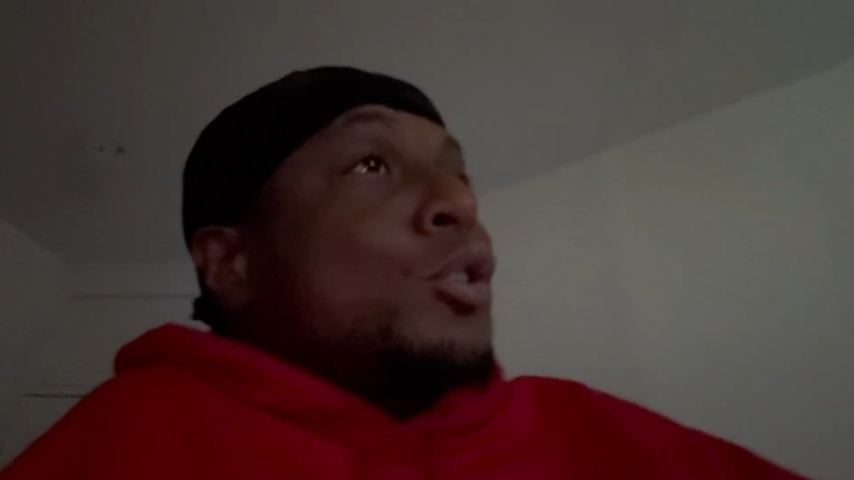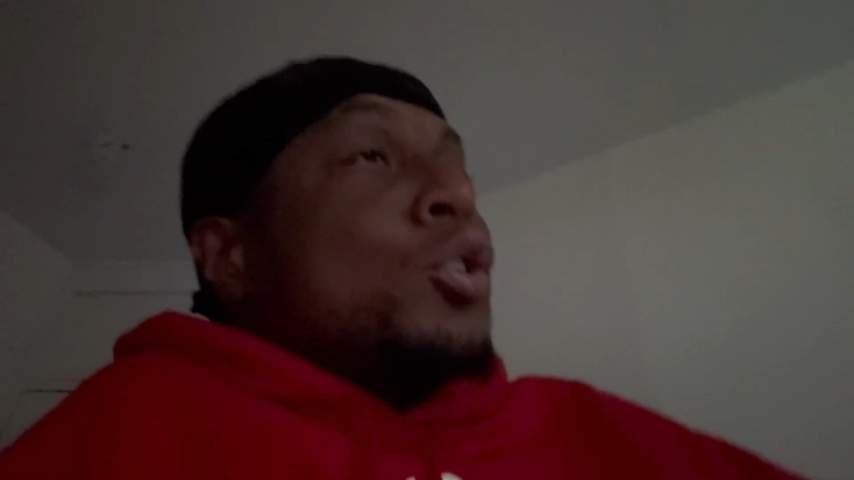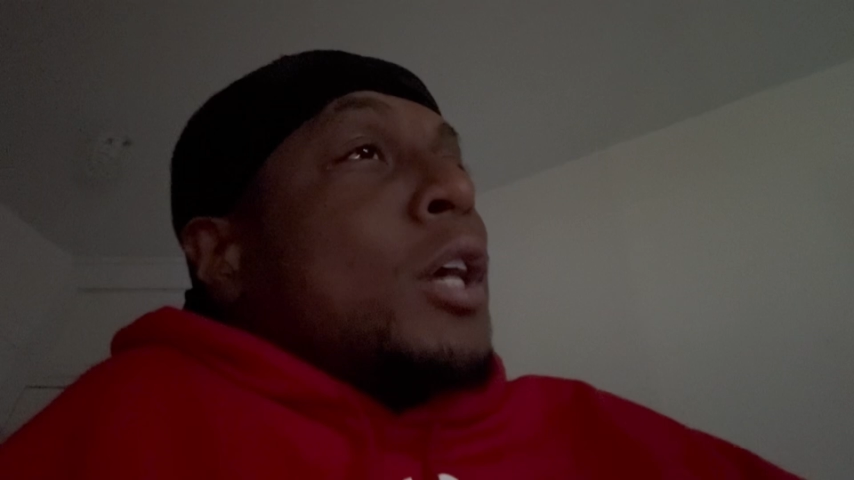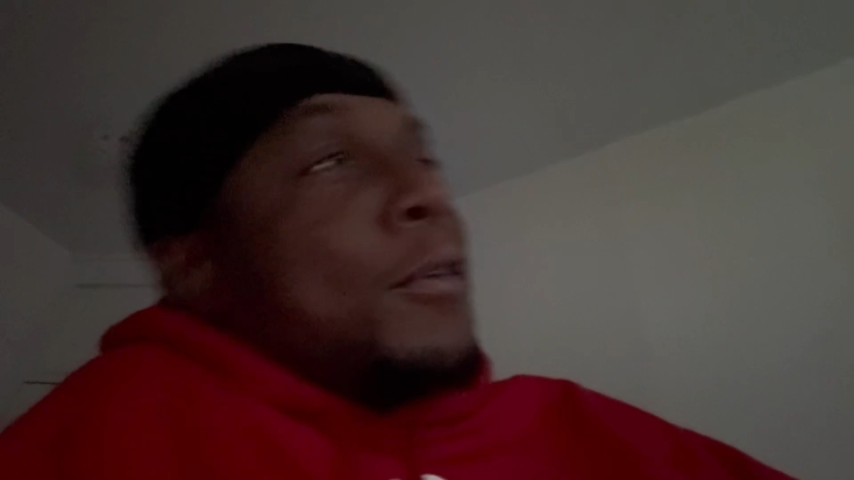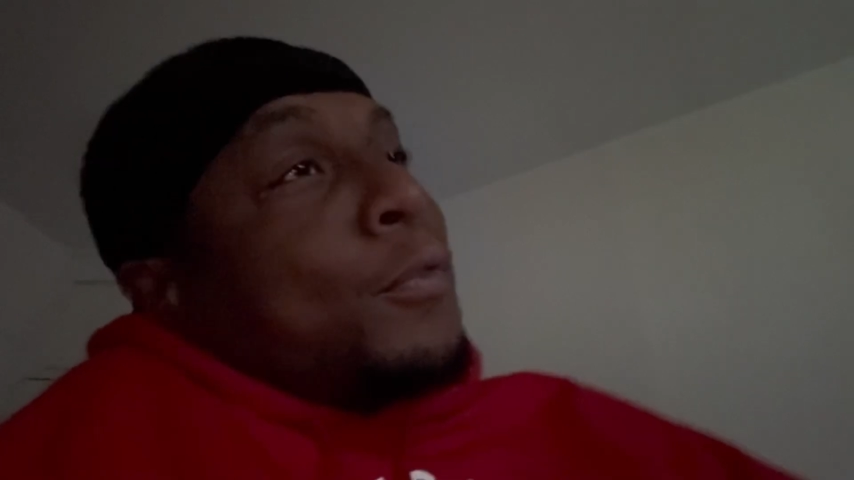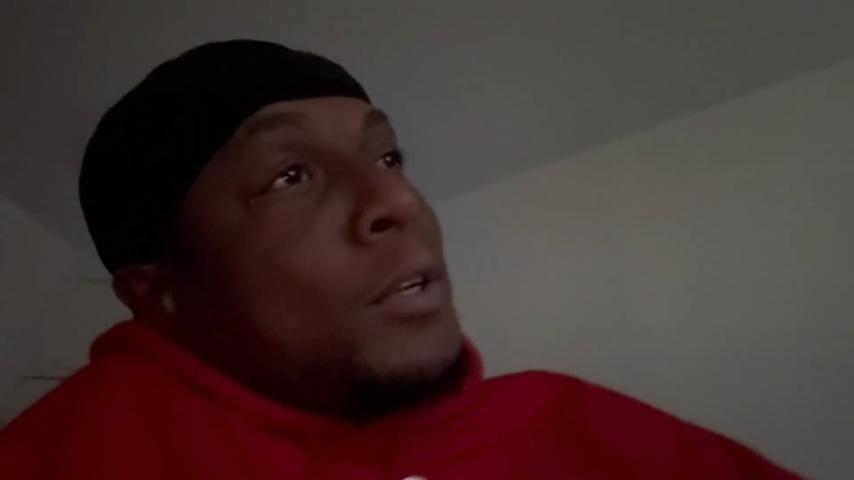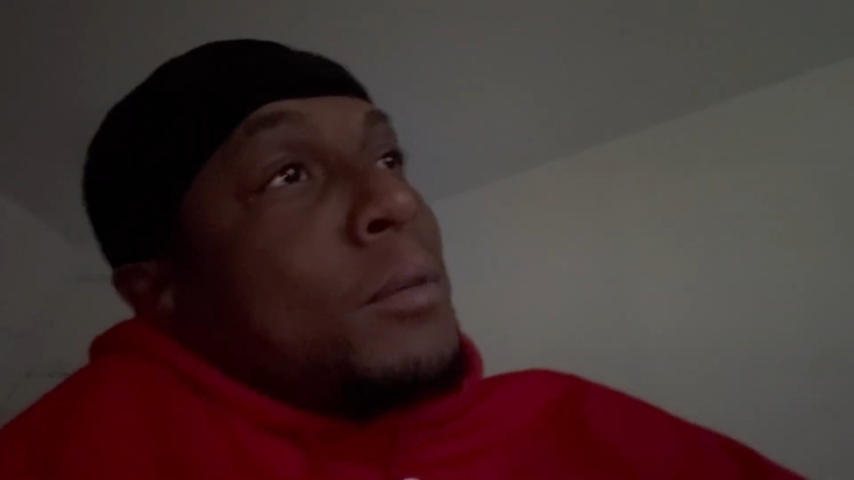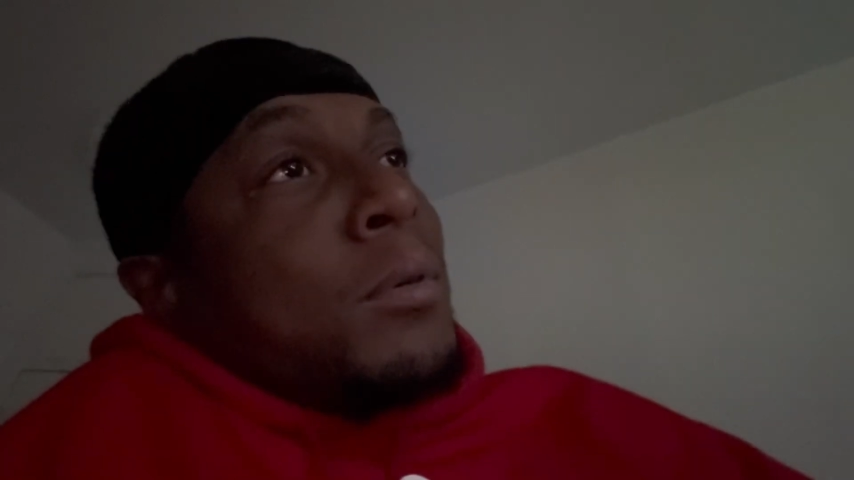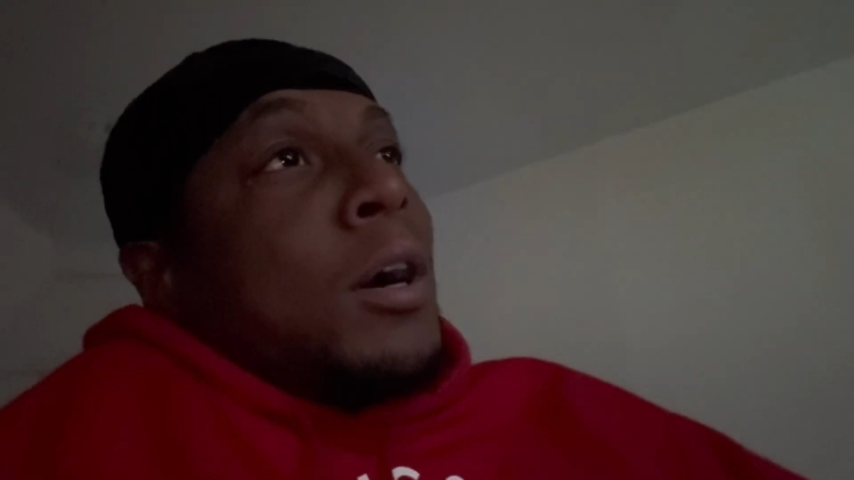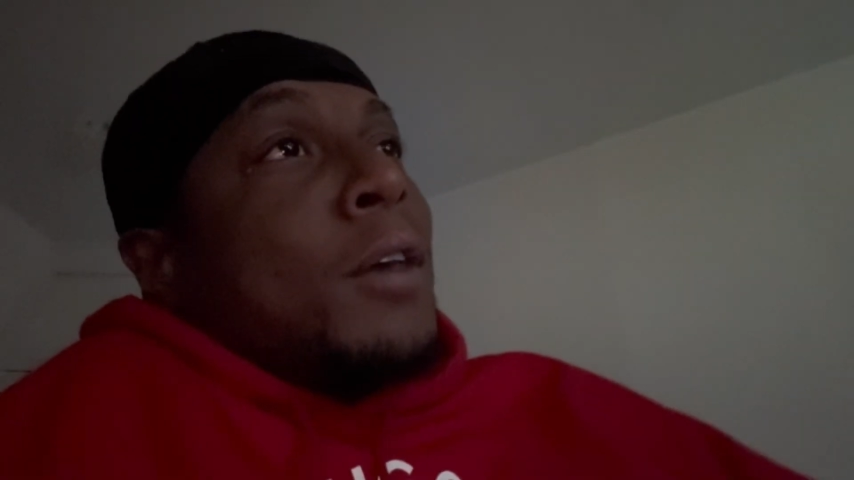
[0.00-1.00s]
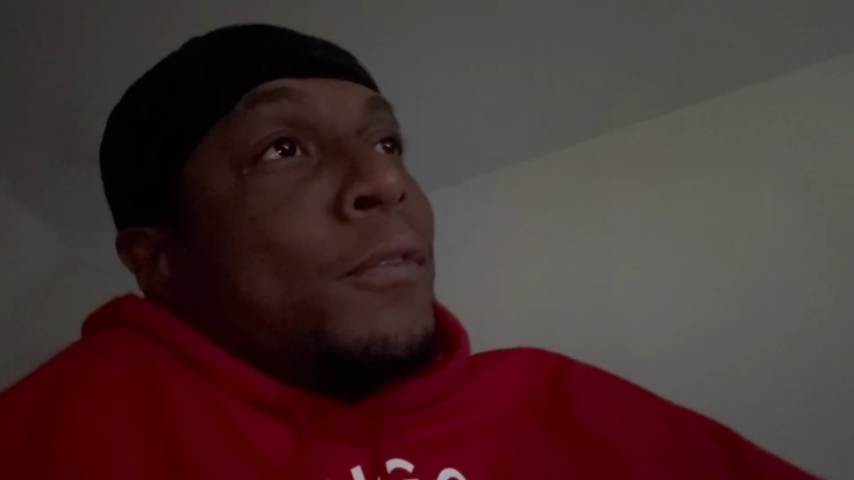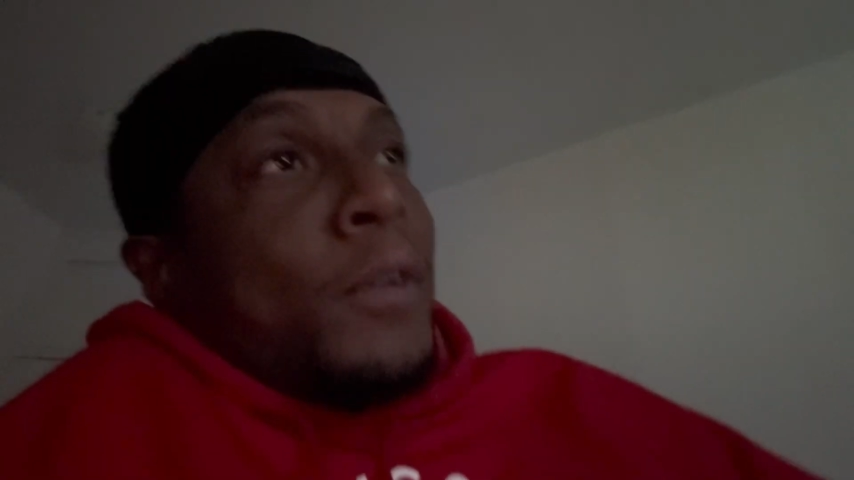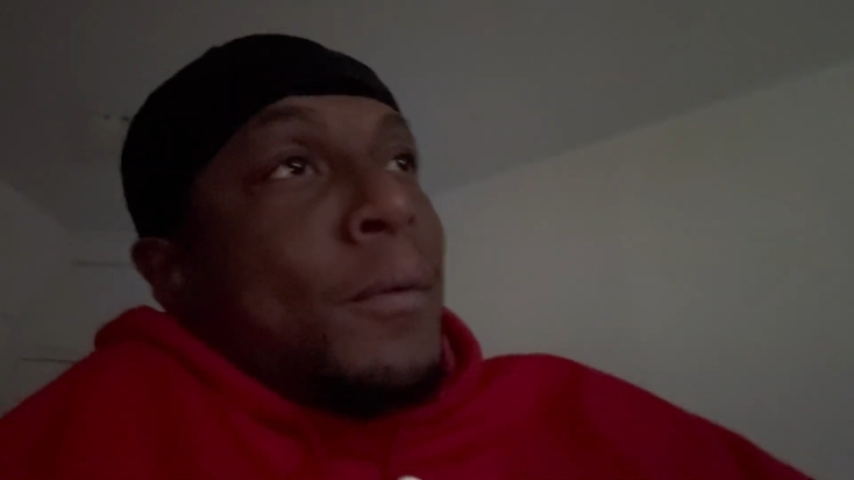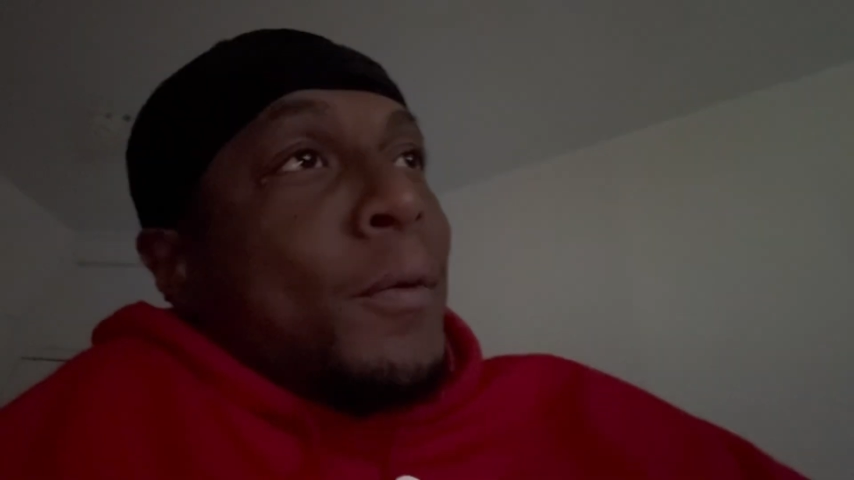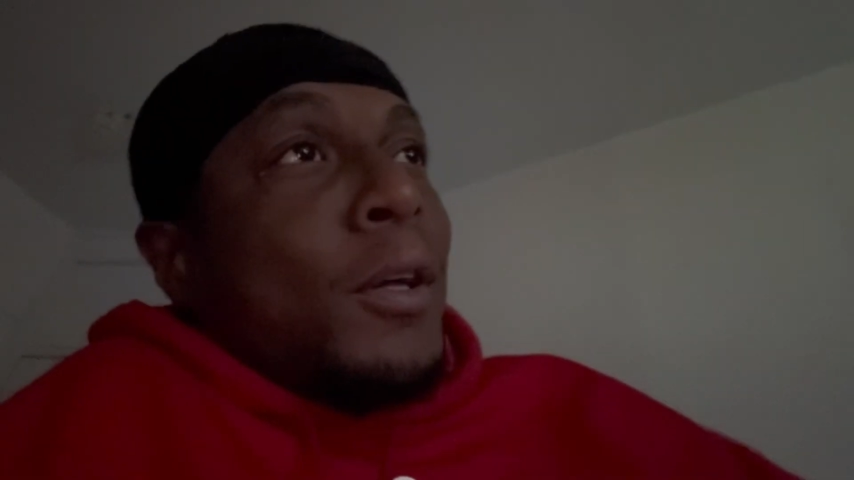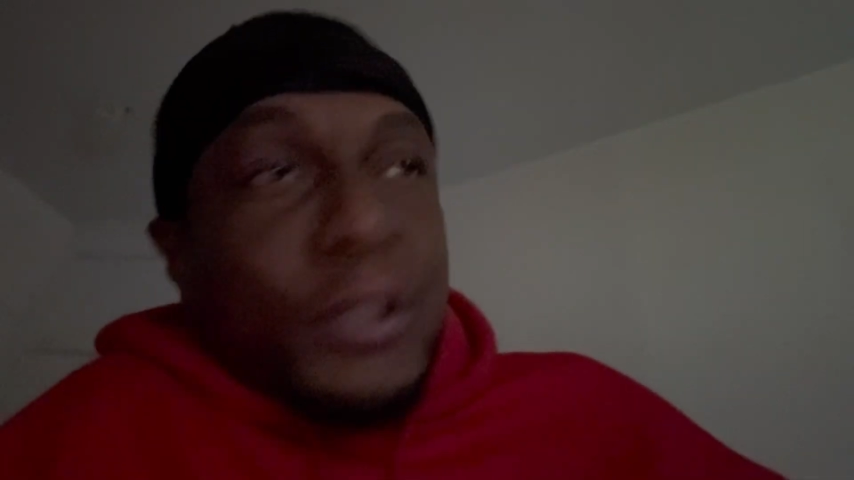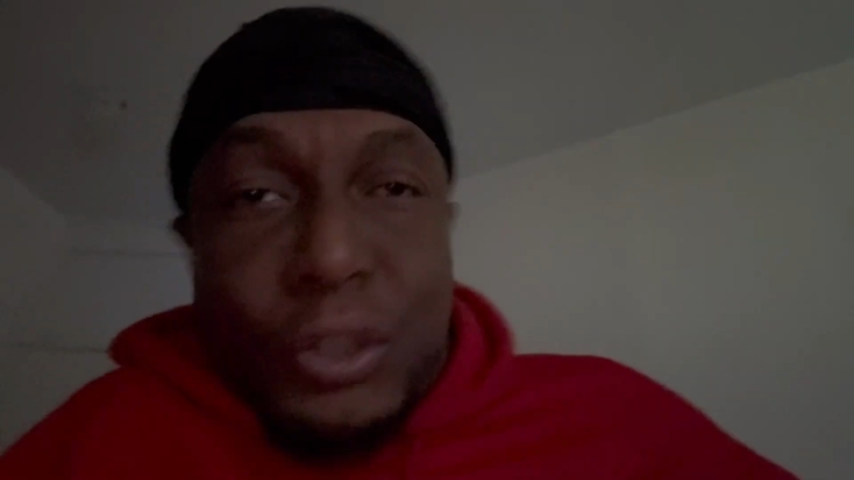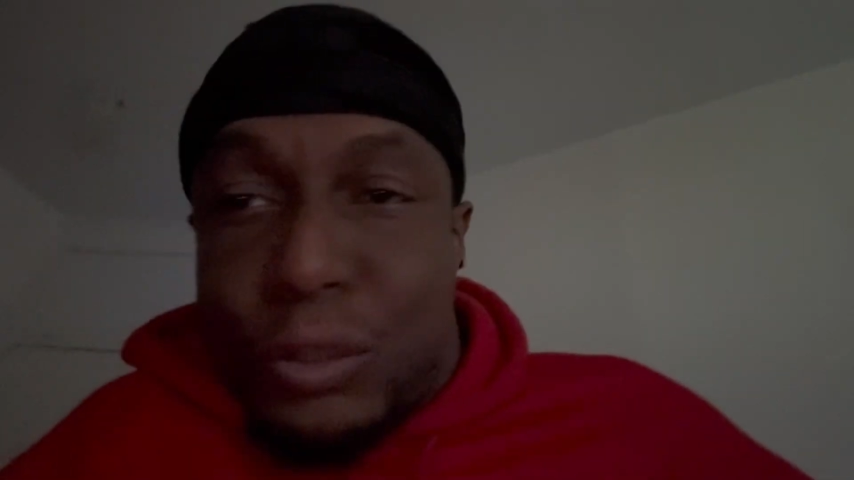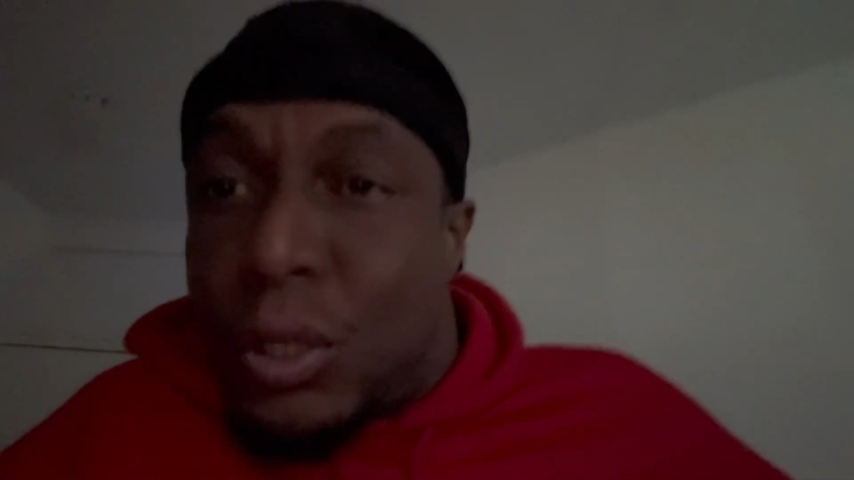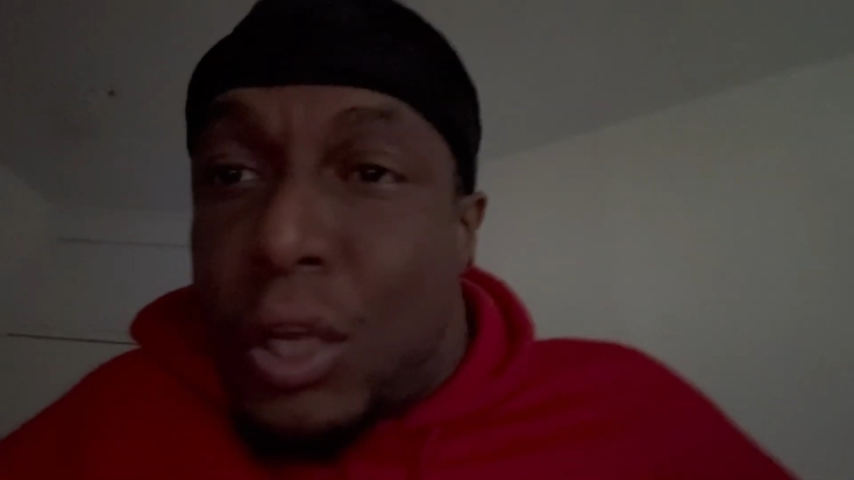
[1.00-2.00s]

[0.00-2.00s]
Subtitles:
tray flip, hard flip, all this.